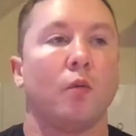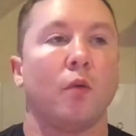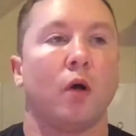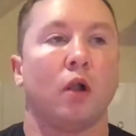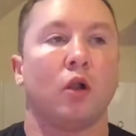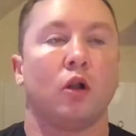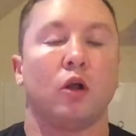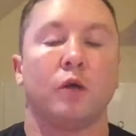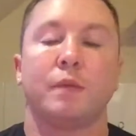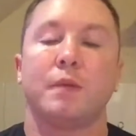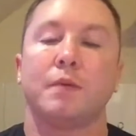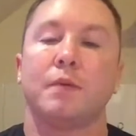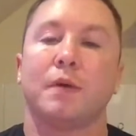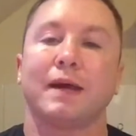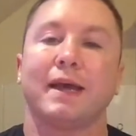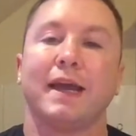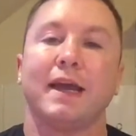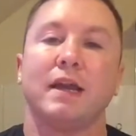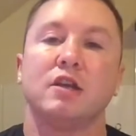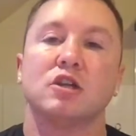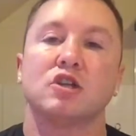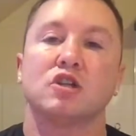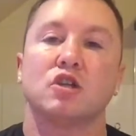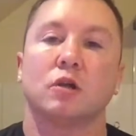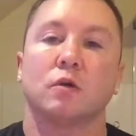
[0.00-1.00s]
a lot of people
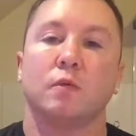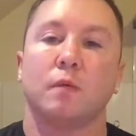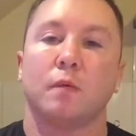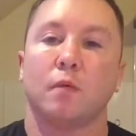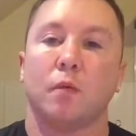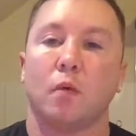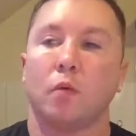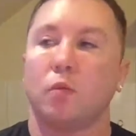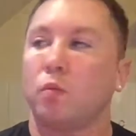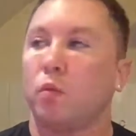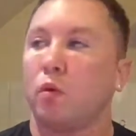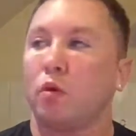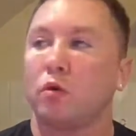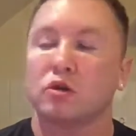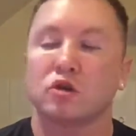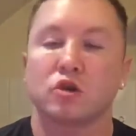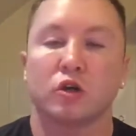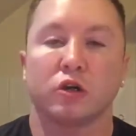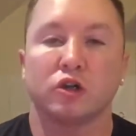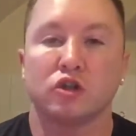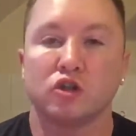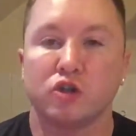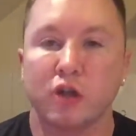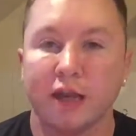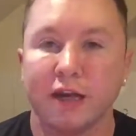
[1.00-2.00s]
again struggle with, well, what
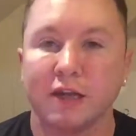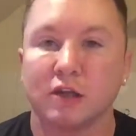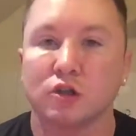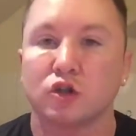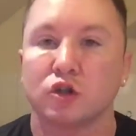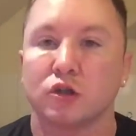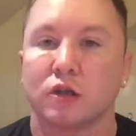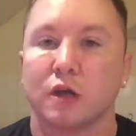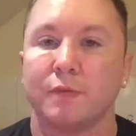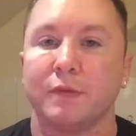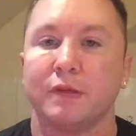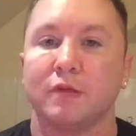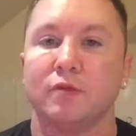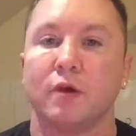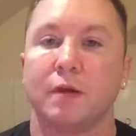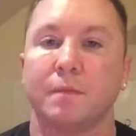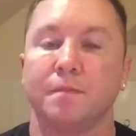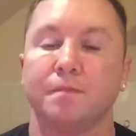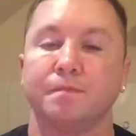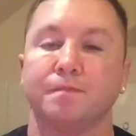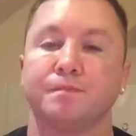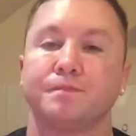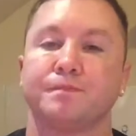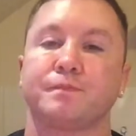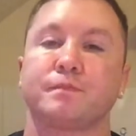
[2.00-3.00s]
sort of training should I be doing?
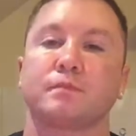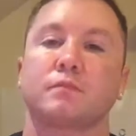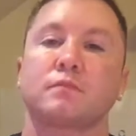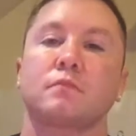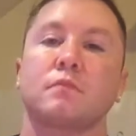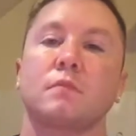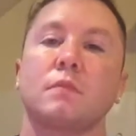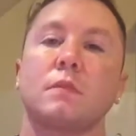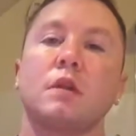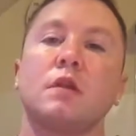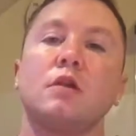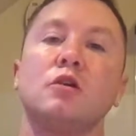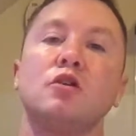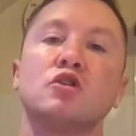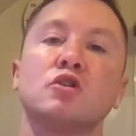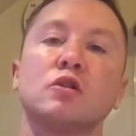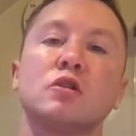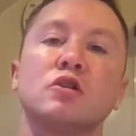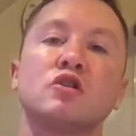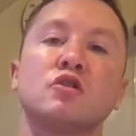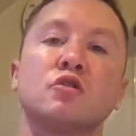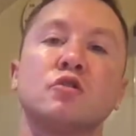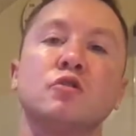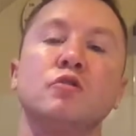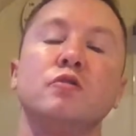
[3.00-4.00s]
So
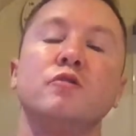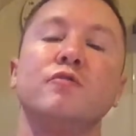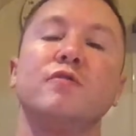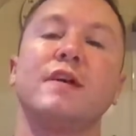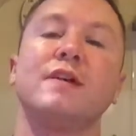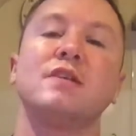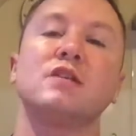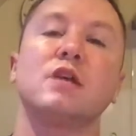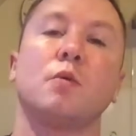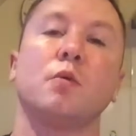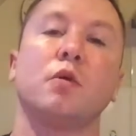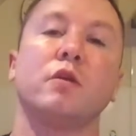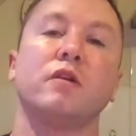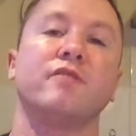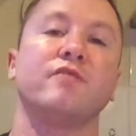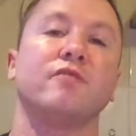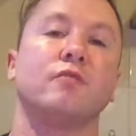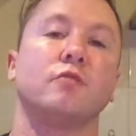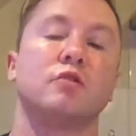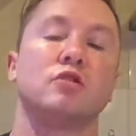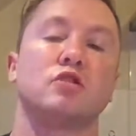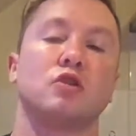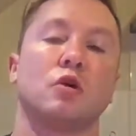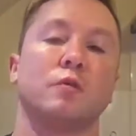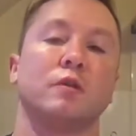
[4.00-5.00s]
there's two things I want to
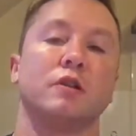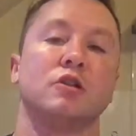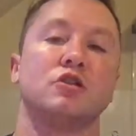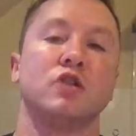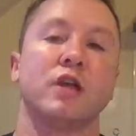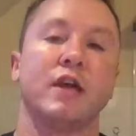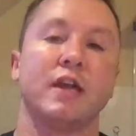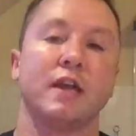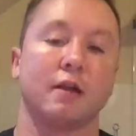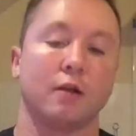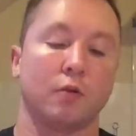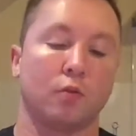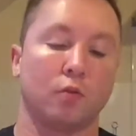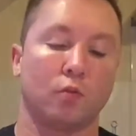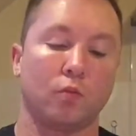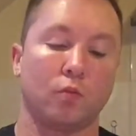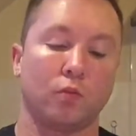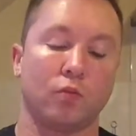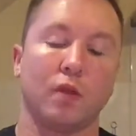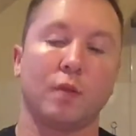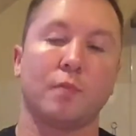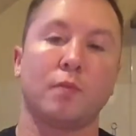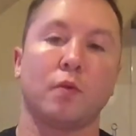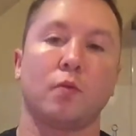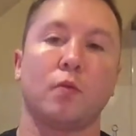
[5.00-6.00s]
focus on with the training. And
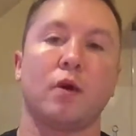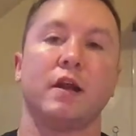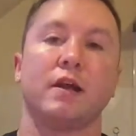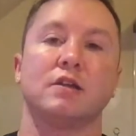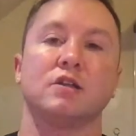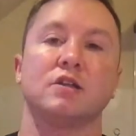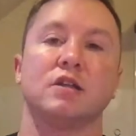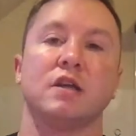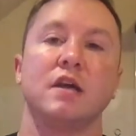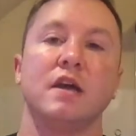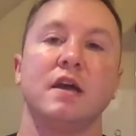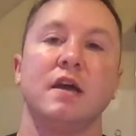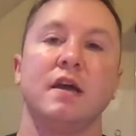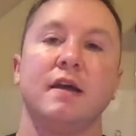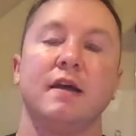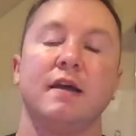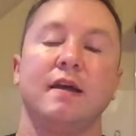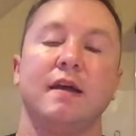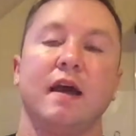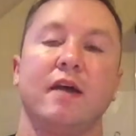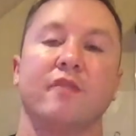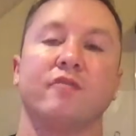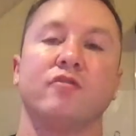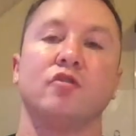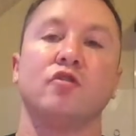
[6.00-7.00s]
number one is,
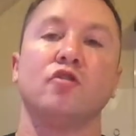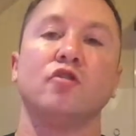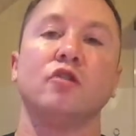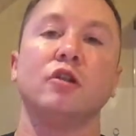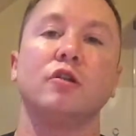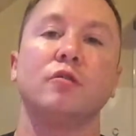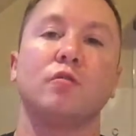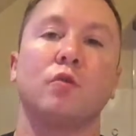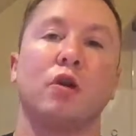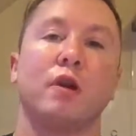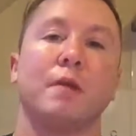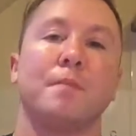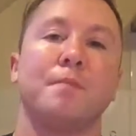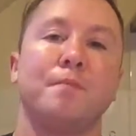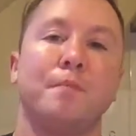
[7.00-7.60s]
if you really want to